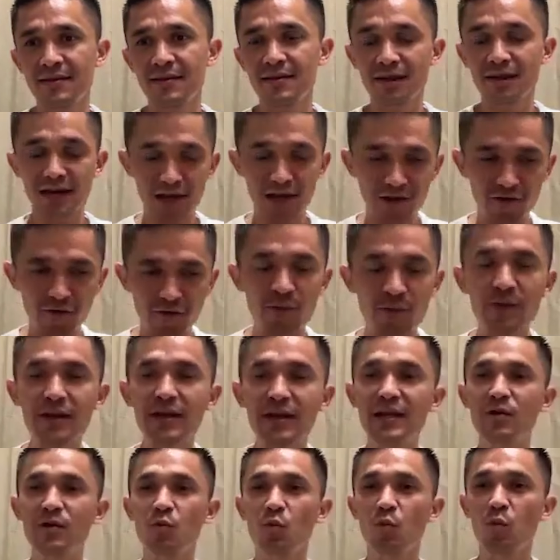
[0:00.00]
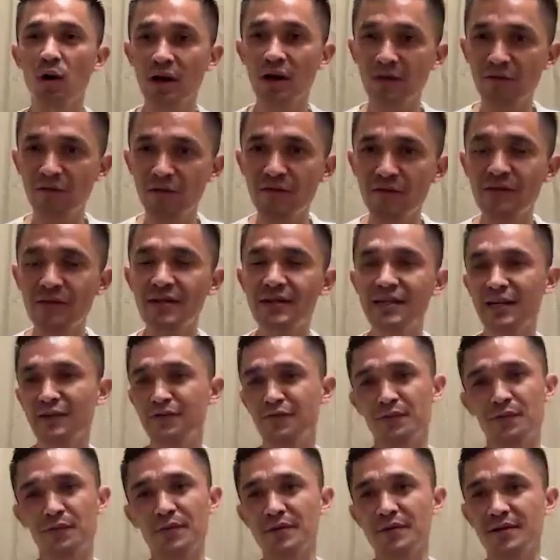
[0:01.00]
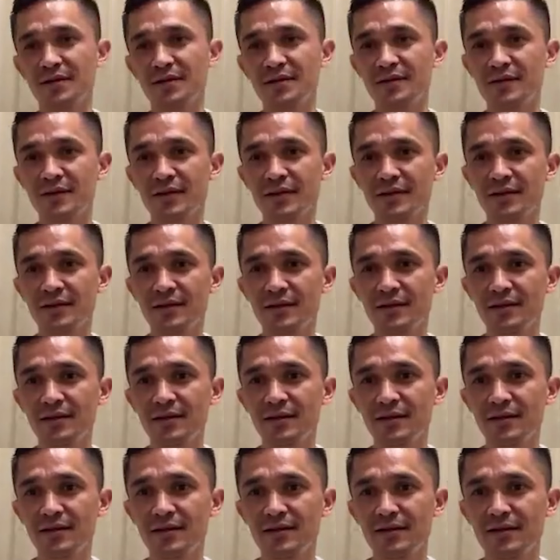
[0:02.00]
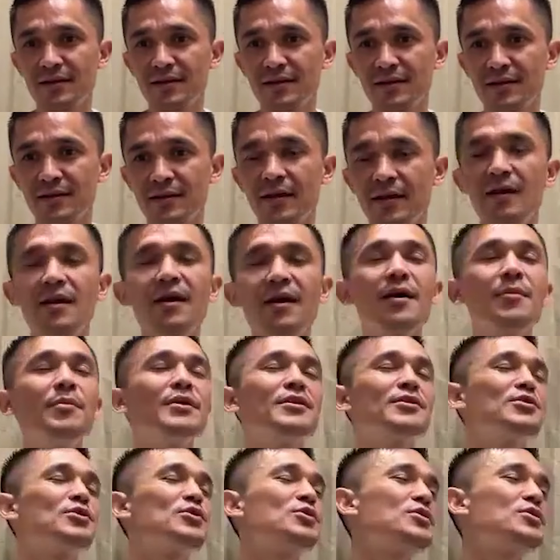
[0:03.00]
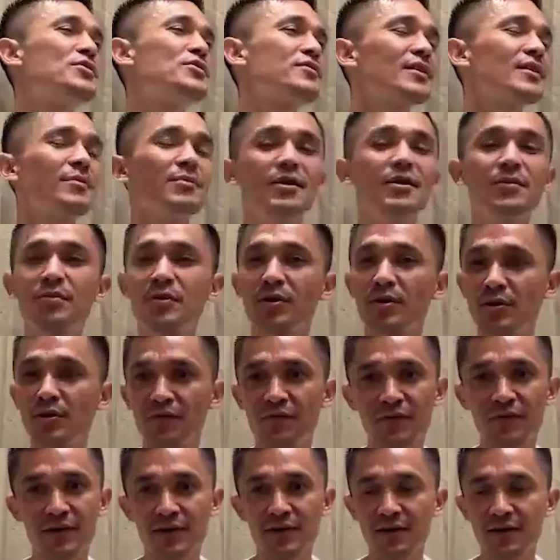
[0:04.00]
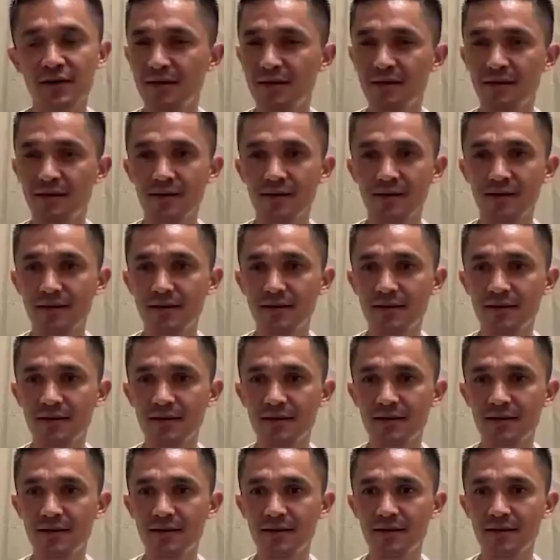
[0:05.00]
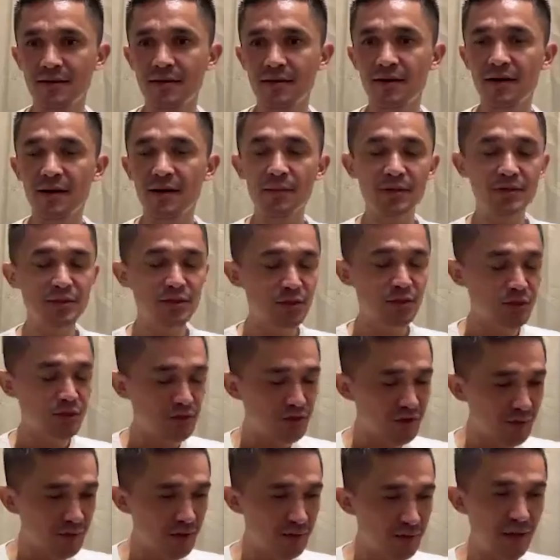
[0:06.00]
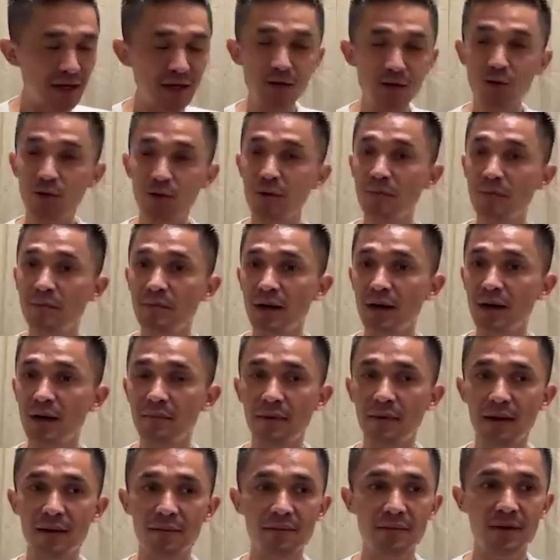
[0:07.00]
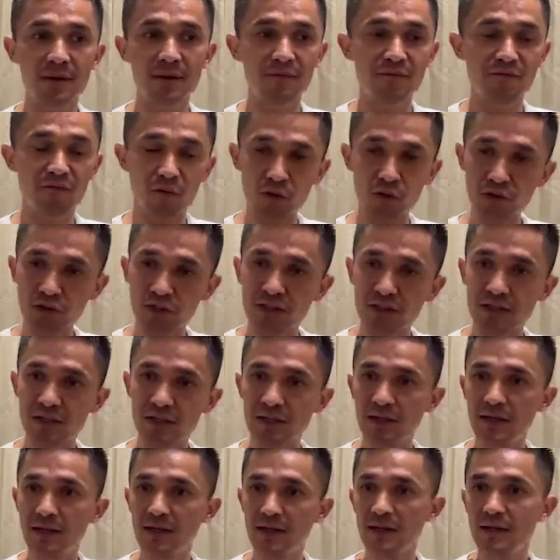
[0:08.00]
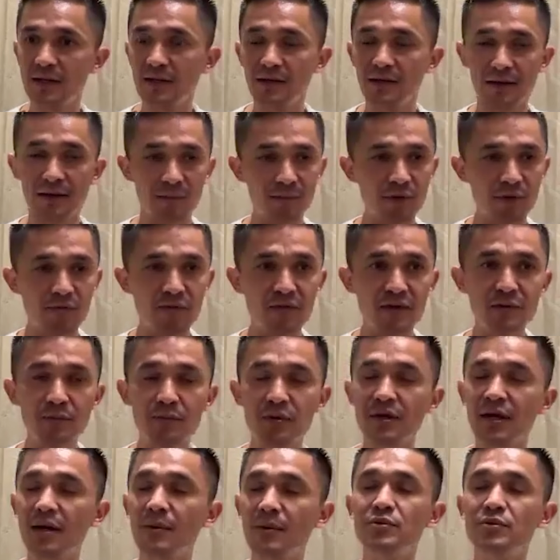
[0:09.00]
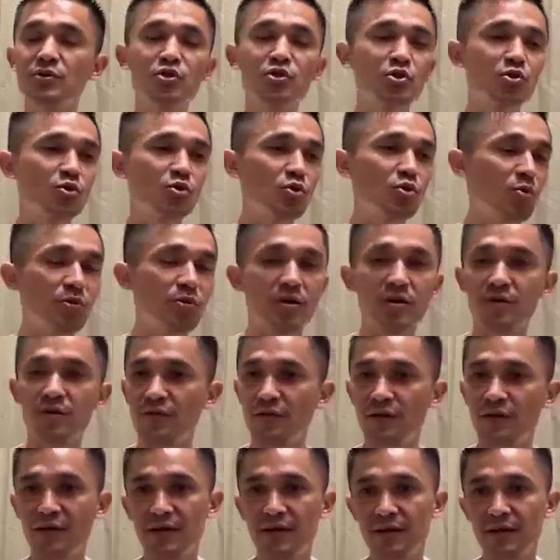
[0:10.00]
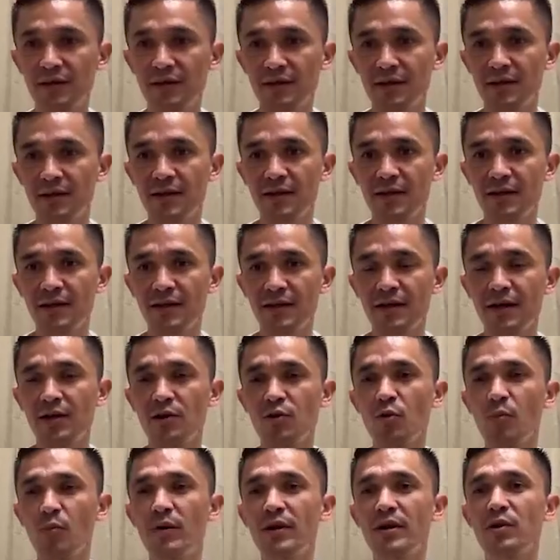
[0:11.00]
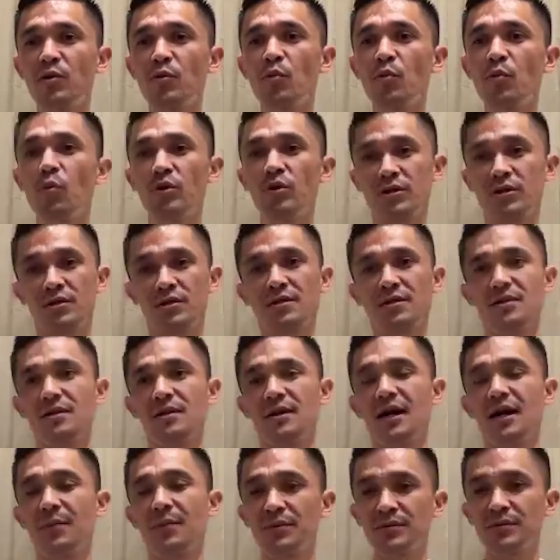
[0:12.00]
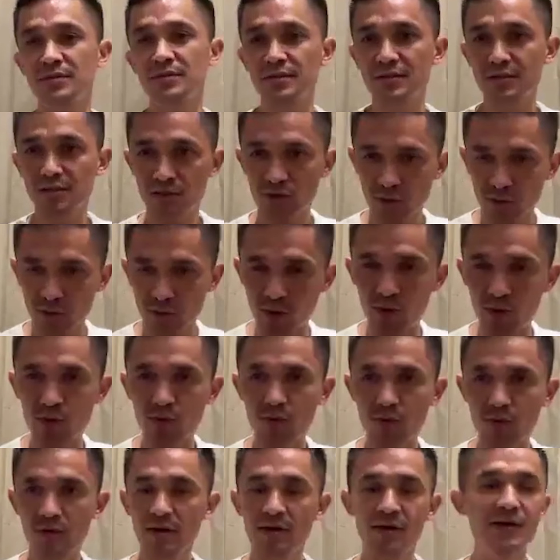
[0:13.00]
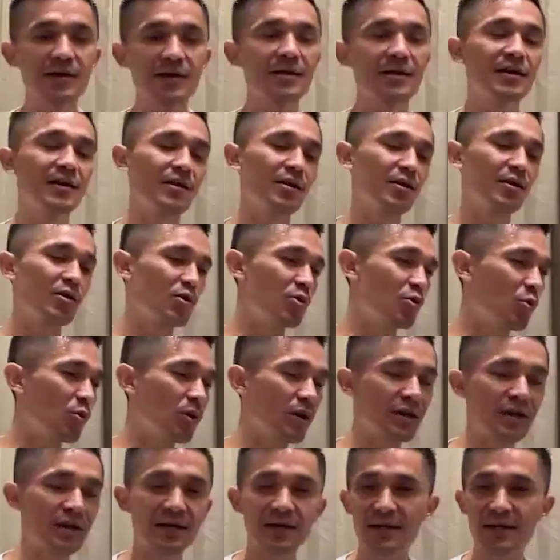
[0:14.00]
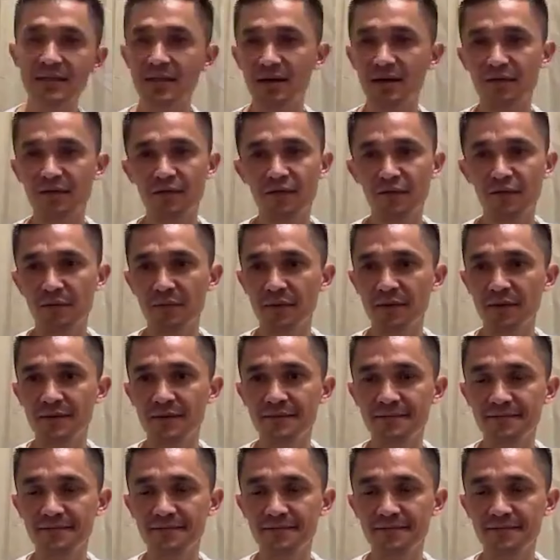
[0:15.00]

But I have played 150 times for my country. And I'm extremely proud of it. I know I'm fortunate, I'm privileged, but I'm so proud of it. And no matter what happens tomorrow, no one can take that away from me.